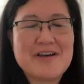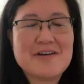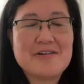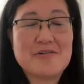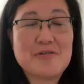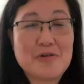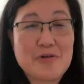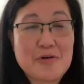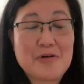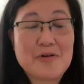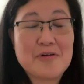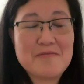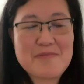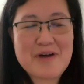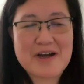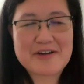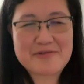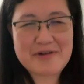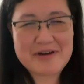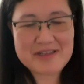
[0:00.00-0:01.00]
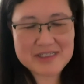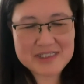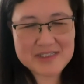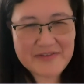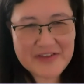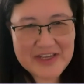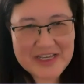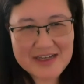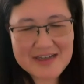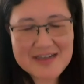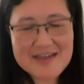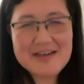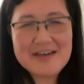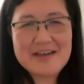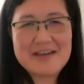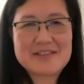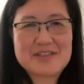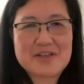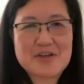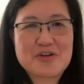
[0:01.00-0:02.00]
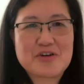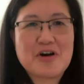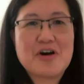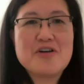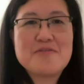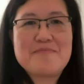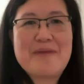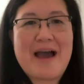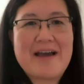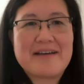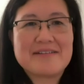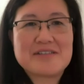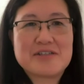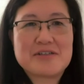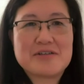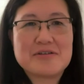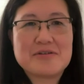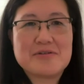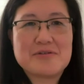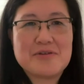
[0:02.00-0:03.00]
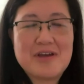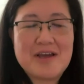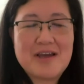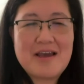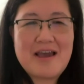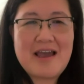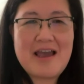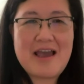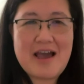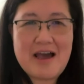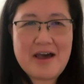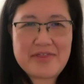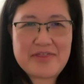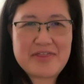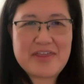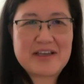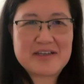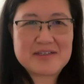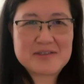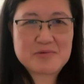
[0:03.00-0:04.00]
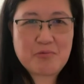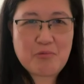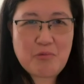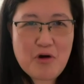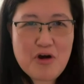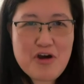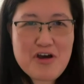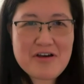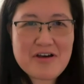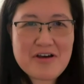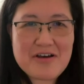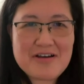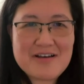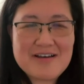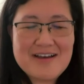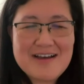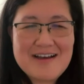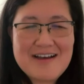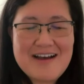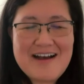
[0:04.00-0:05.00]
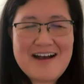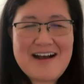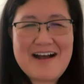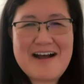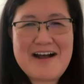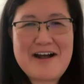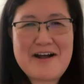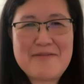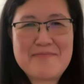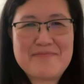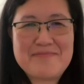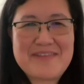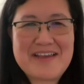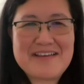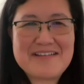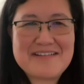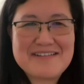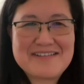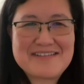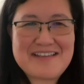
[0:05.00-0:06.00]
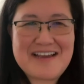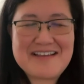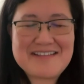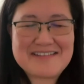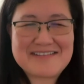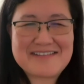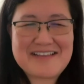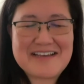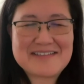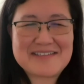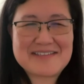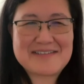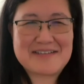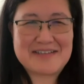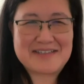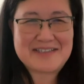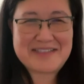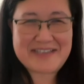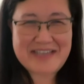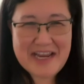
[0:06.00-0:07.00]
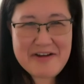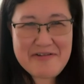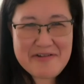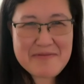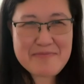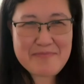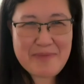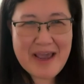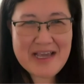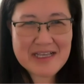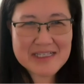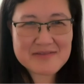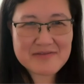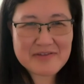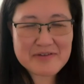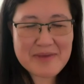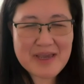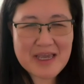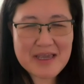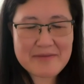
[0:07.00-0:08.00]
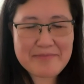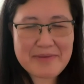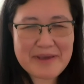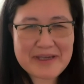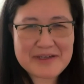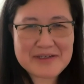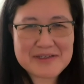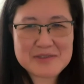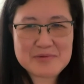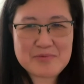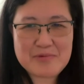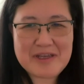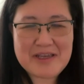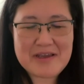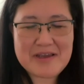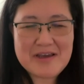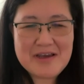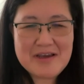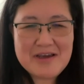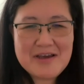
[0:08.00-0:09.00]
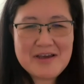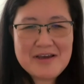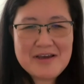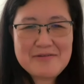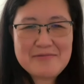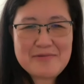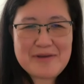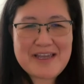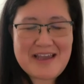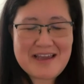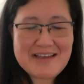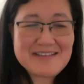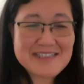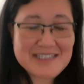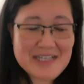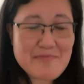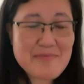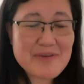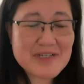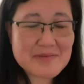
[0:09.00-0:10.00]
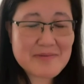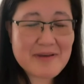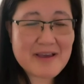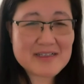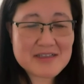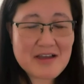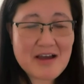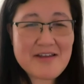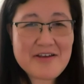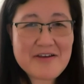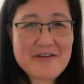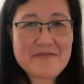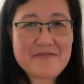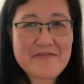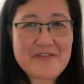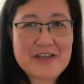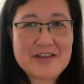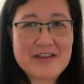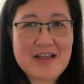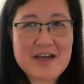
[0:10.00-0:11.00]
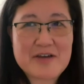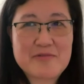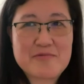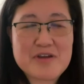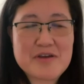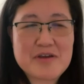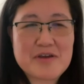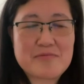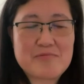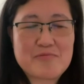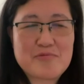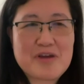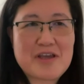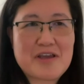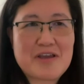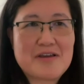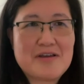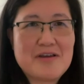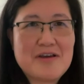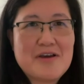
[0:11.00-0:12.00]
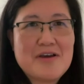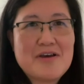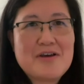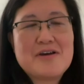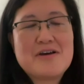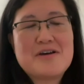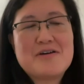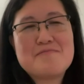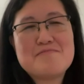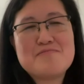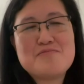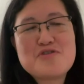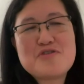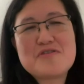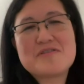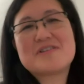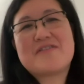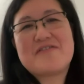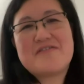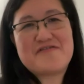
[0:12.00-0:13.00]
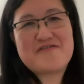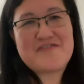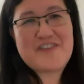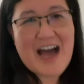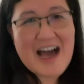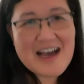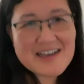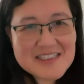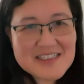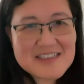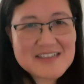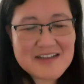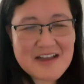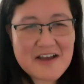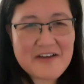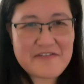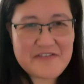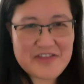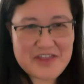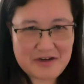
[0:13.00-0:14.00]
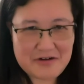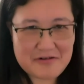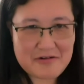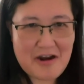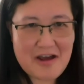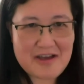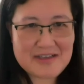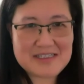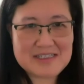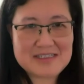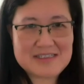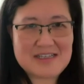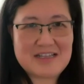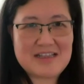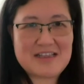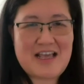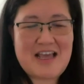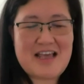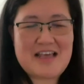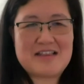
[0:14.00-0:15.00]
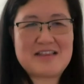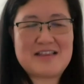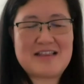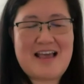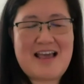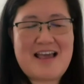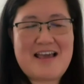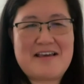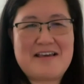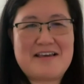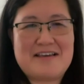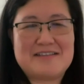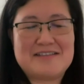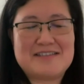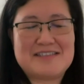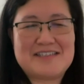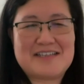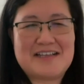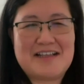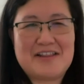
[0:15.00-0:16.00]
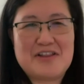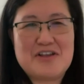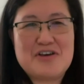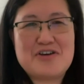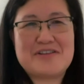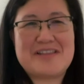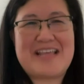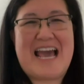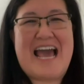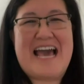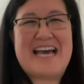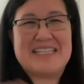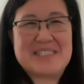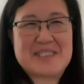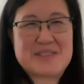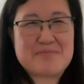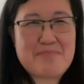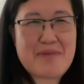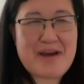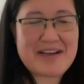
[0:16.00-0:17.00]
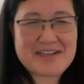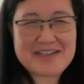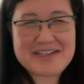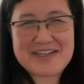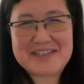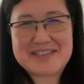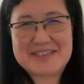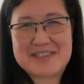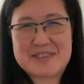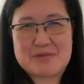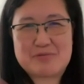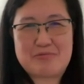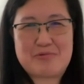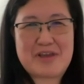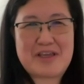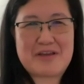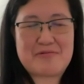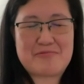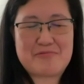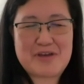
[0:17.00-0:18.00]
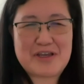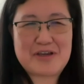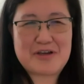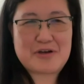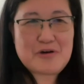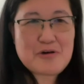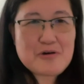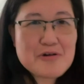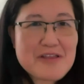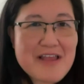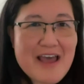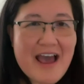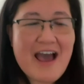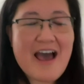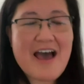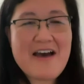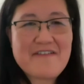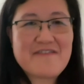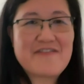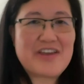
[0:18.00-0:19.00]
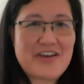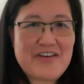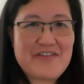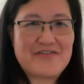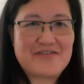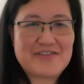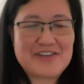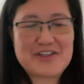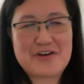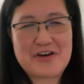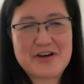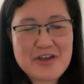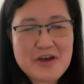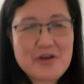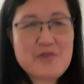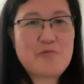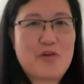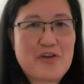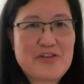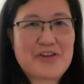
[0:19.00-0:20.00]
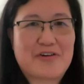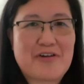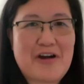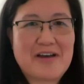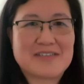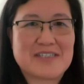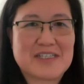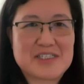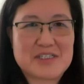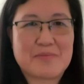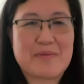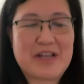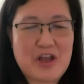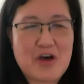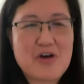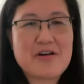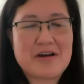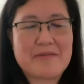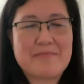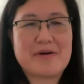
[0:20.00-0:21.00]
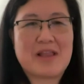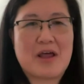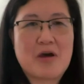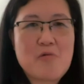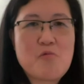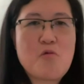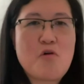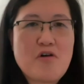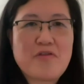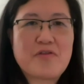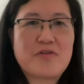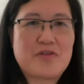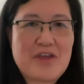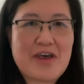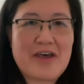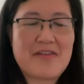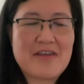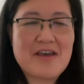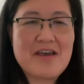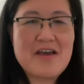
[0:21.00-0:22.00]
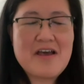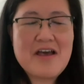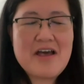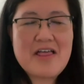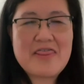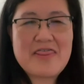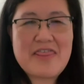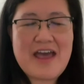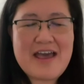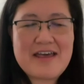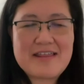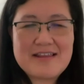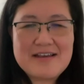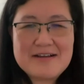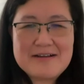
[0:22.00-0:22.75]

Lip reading: Or my greatest fear is to go back to how things were. That's the scary piece for me, because we in some respects, I don't feel like we moved fast enough in the crisis and learned as much as we could have. If, you know, I don't want the crisis to be longer, but I want that